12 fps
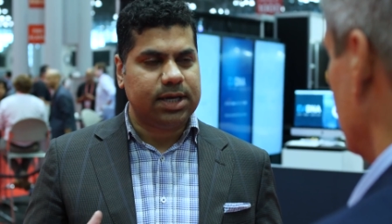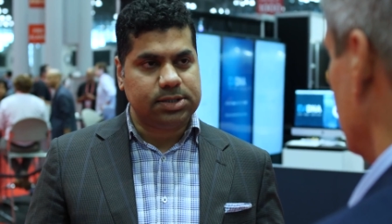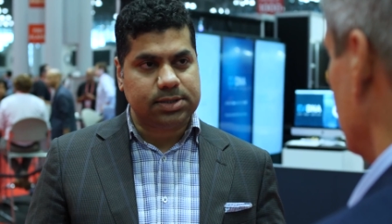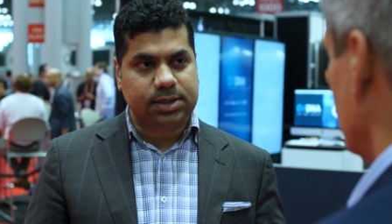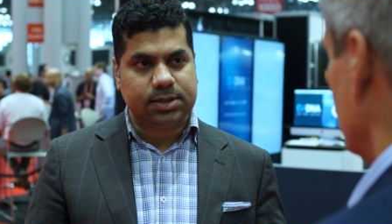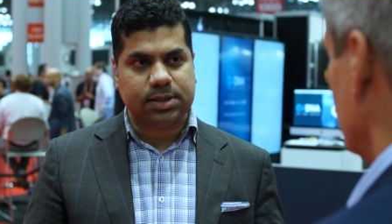
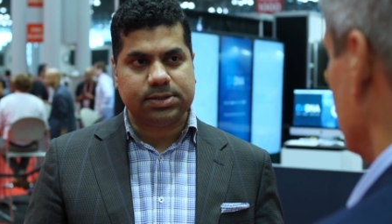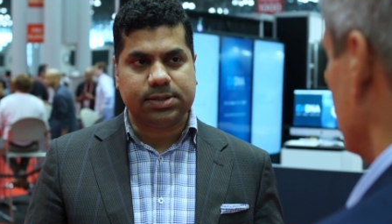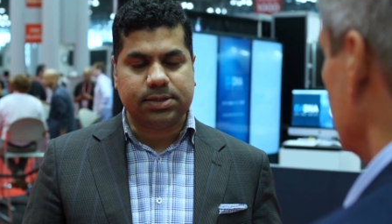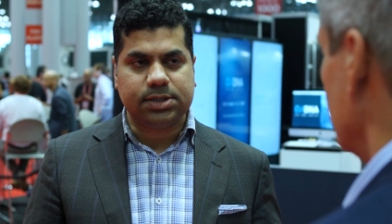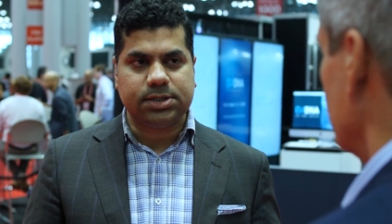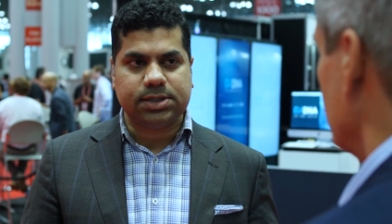engineering
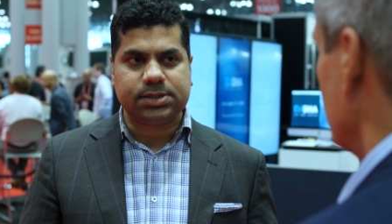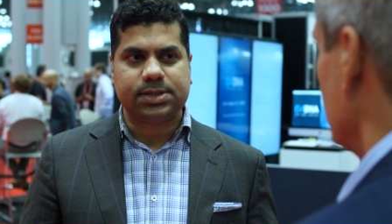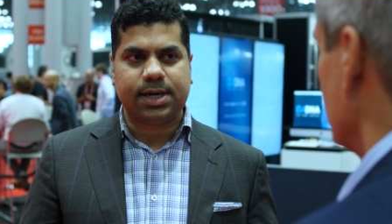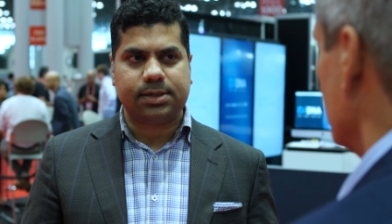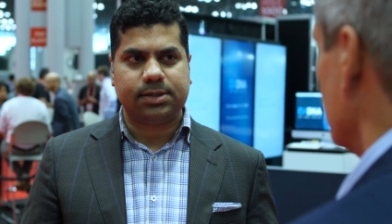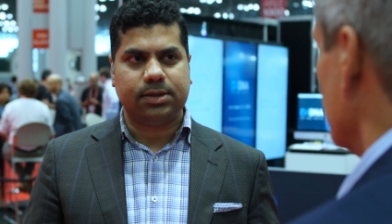synergies
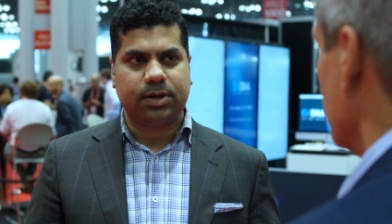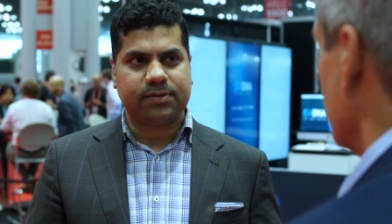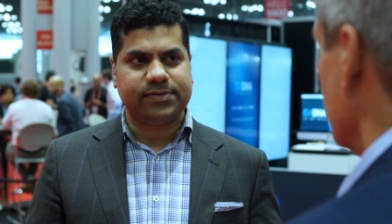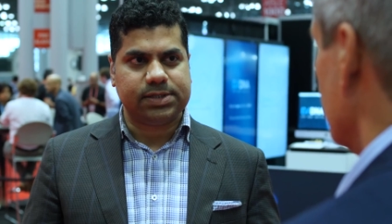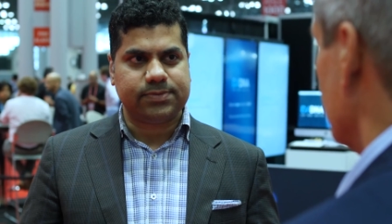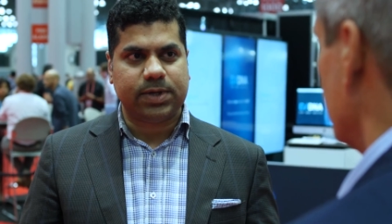that a lot
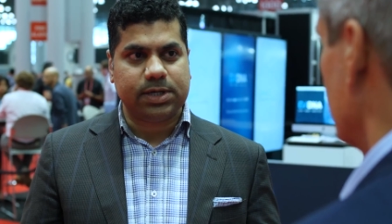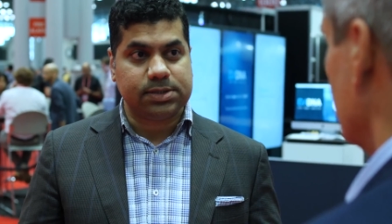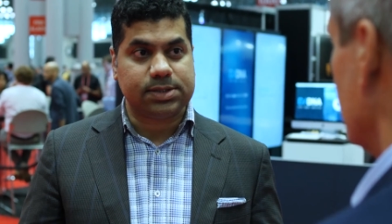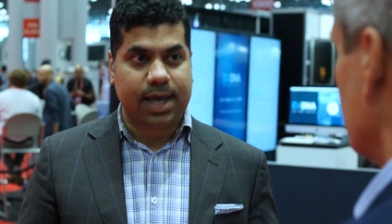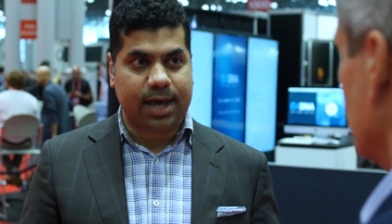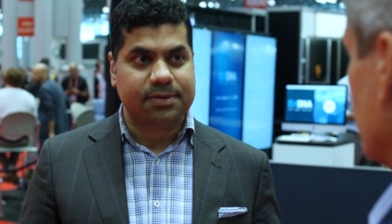of these
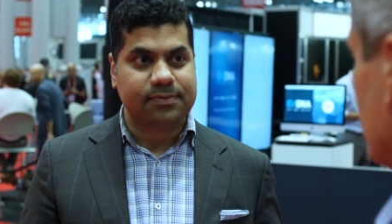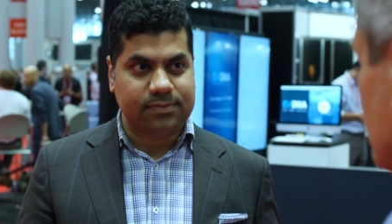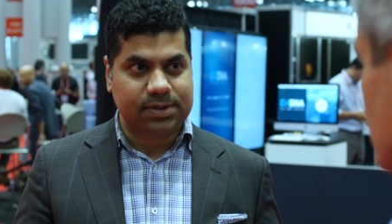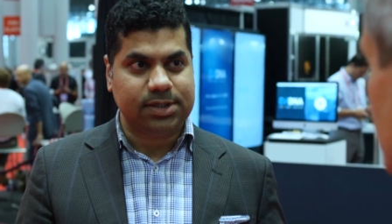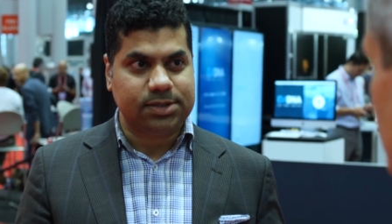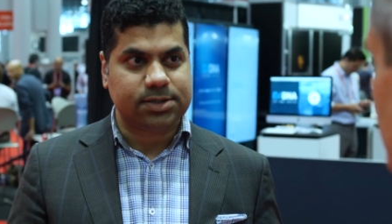vendors have
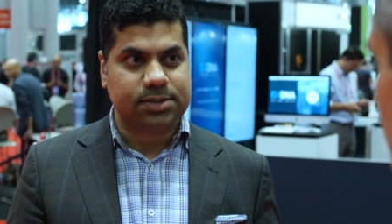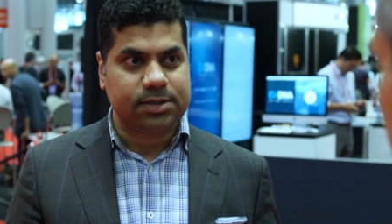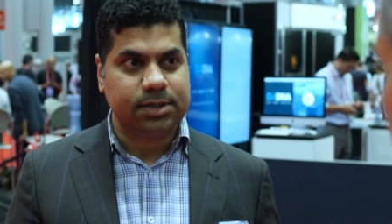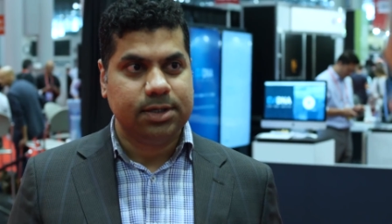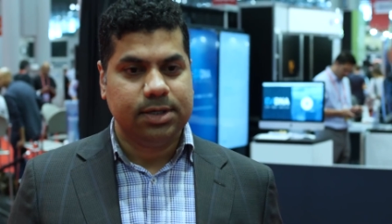with each other.